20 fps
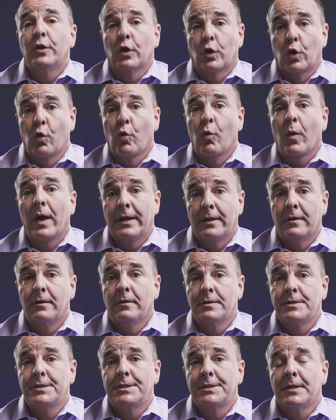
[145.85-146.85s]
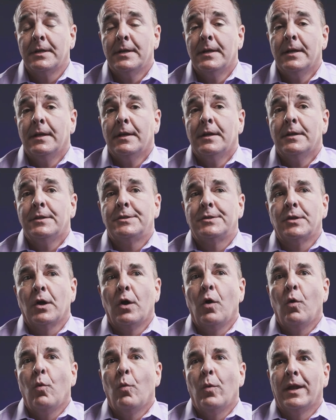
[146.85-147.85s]
your creditors.
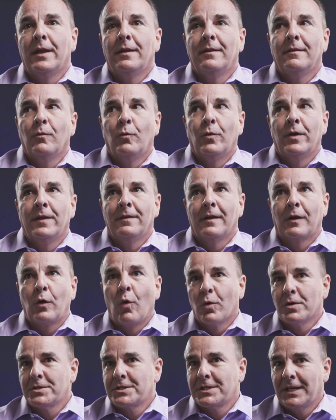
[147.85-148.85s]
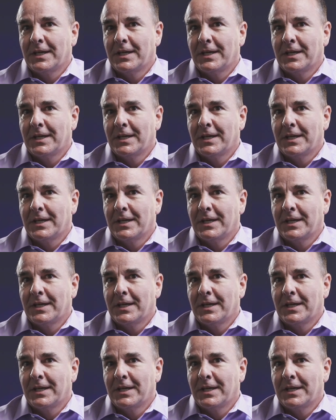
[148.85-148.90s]
So when the courts